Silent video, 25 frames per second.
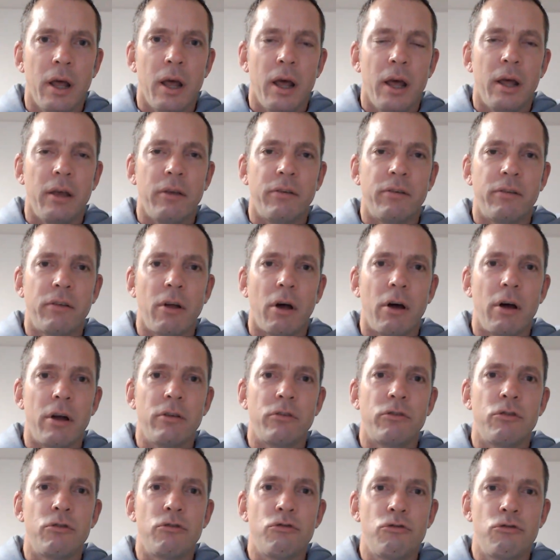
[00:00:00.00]
is starting
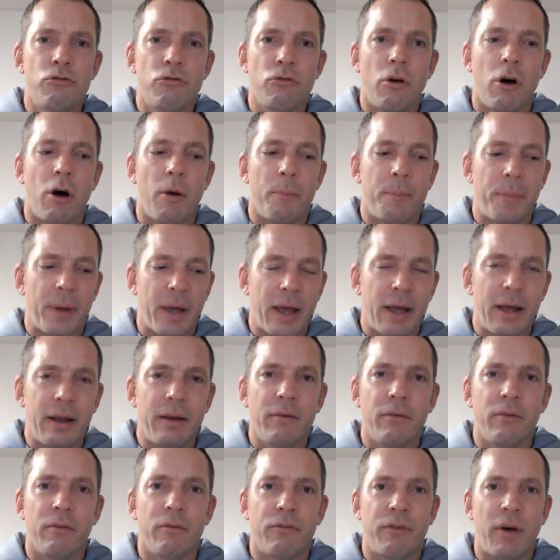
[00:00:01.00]
to drop
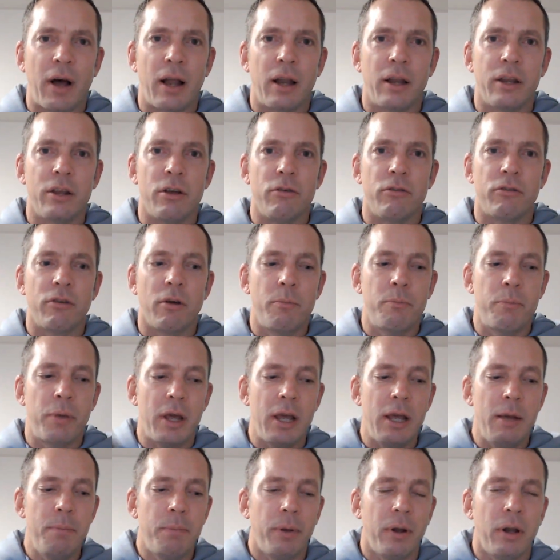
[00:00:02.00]
in value, so
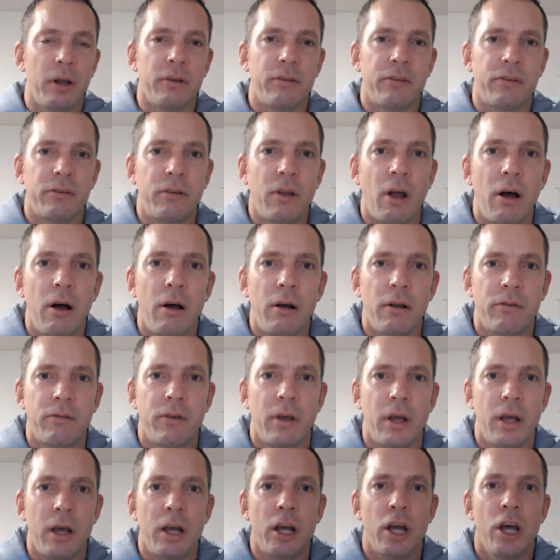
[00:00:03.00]
people are
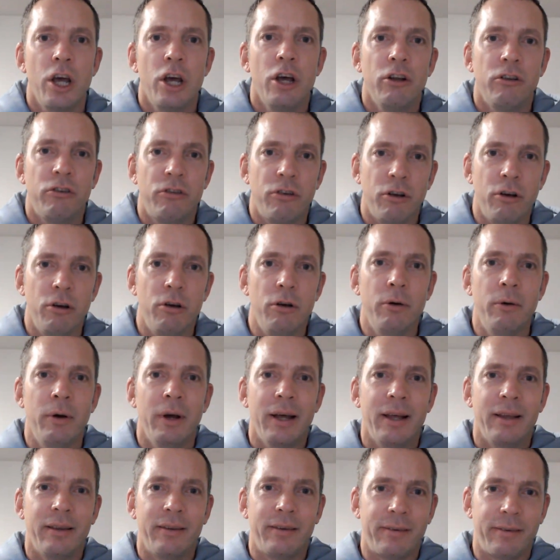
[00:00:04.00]
starting to
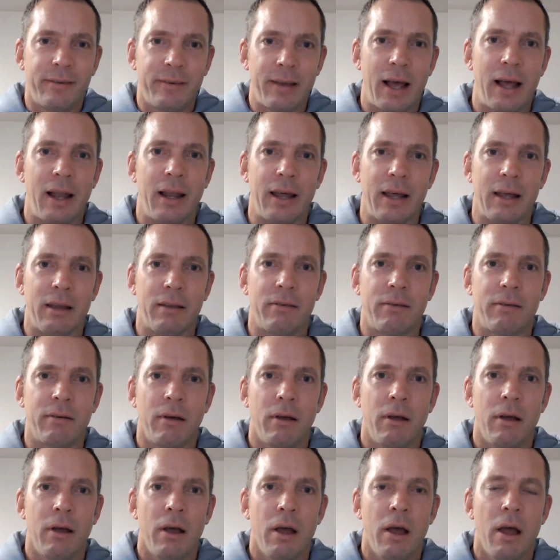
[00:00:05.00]
sell it.
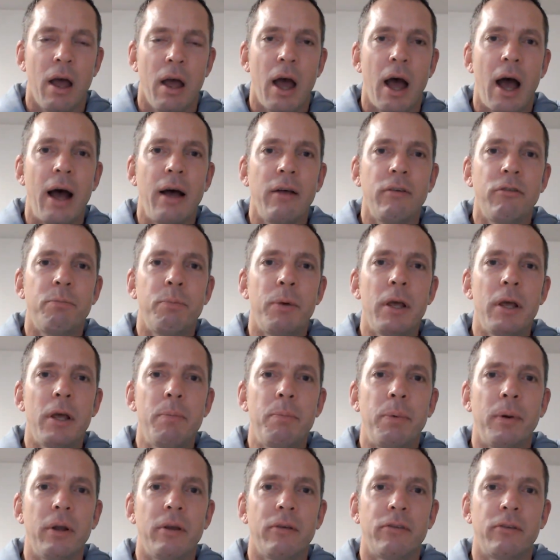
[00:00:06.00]
As
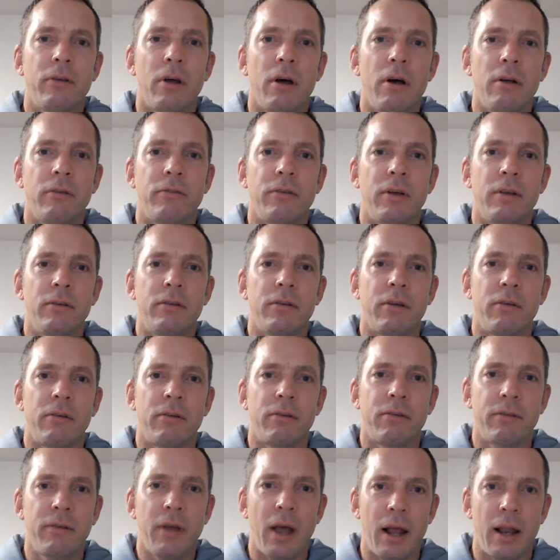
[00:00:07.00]
people are starting to
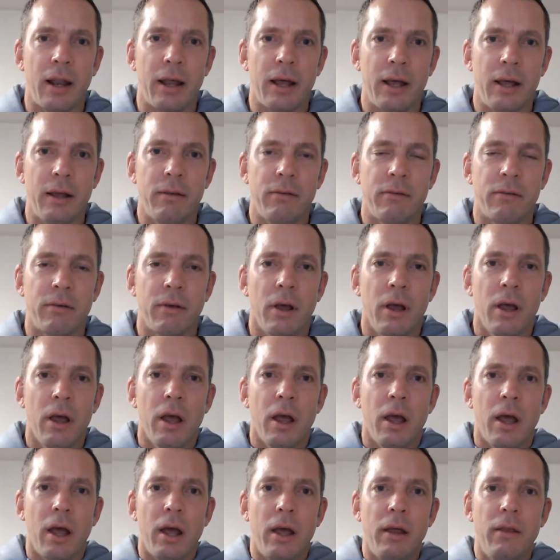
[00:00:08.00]
sell it
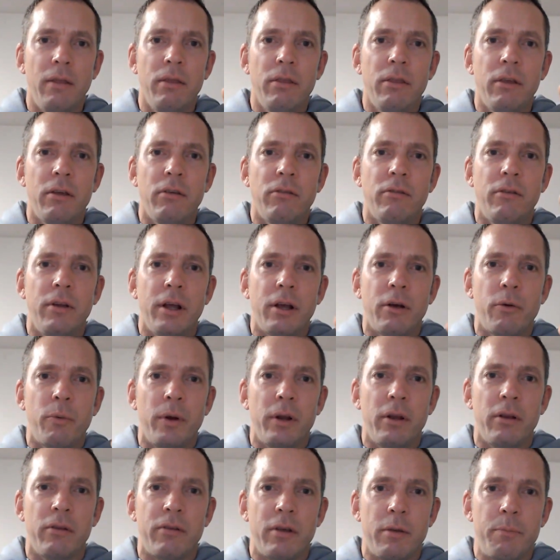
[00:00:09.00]
in this
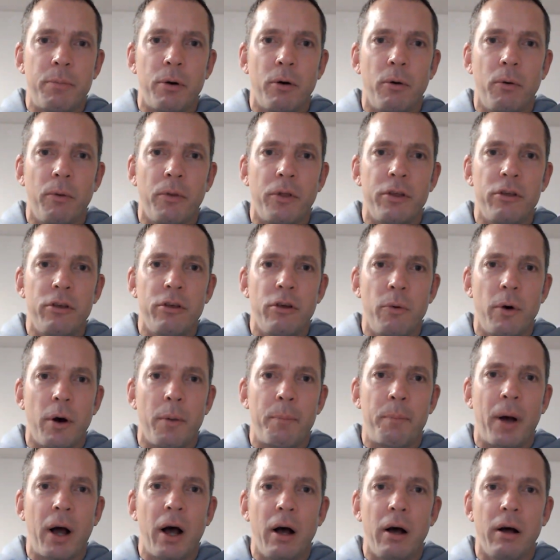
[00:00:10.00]
liquidity pool that you
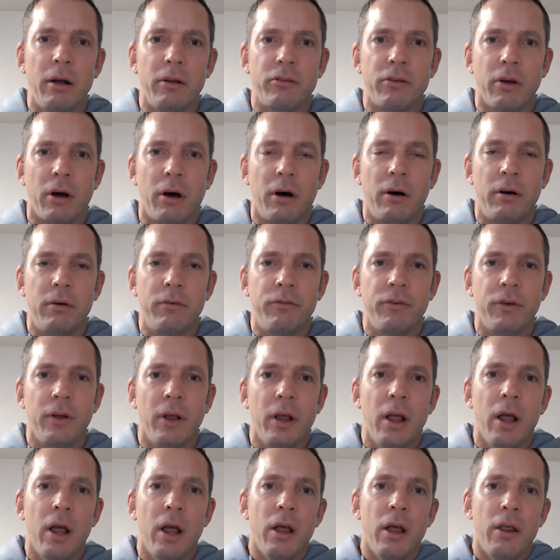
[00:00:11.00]
are part of,
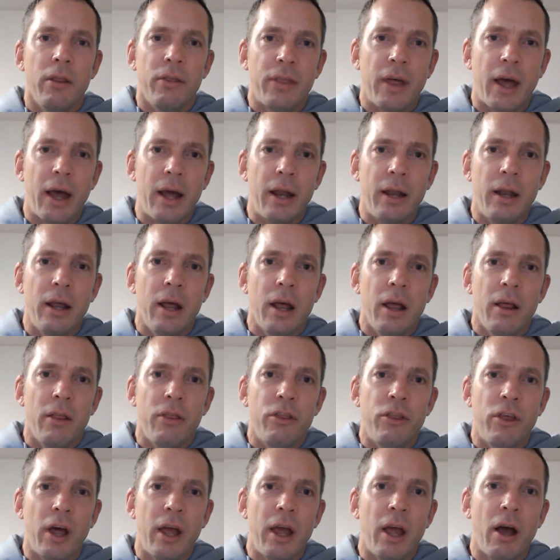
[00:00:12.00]
then
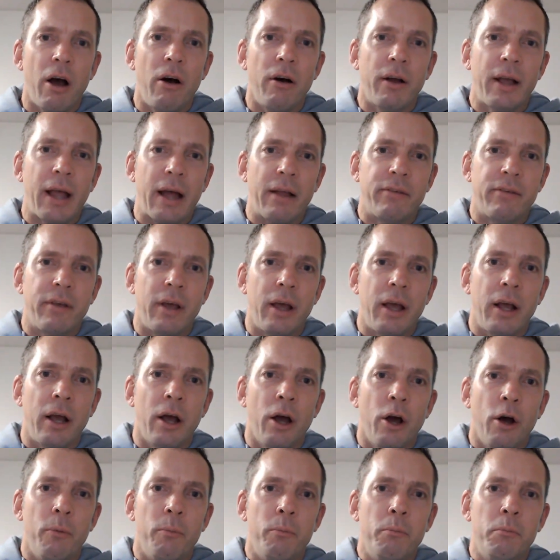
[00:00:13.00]
they are getting
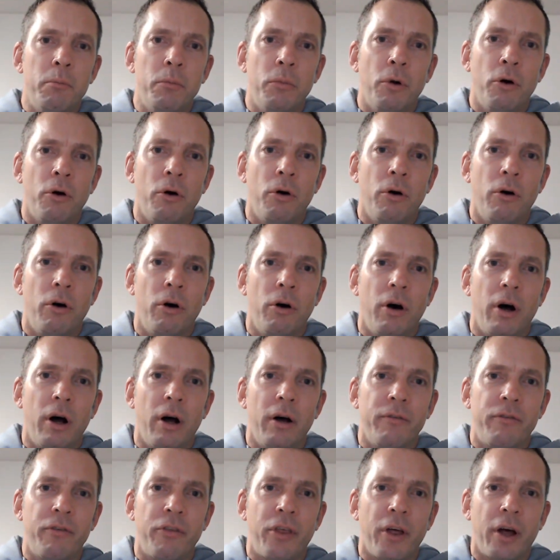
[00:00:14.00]
more
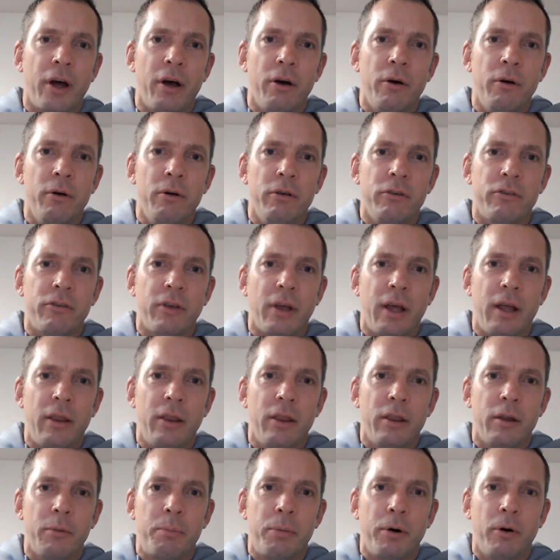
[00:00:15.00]
of those
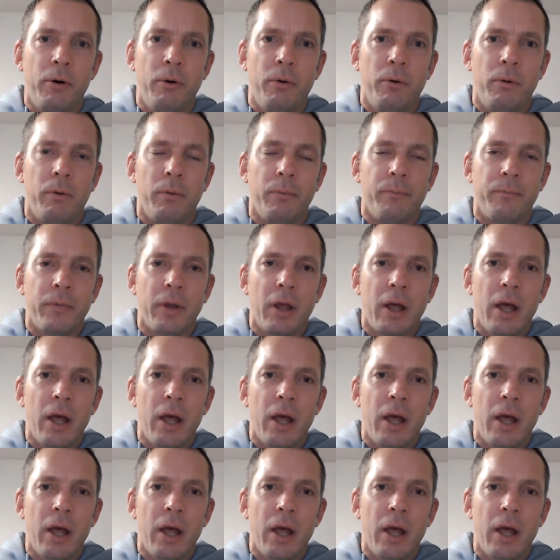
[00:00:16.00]
in the pool.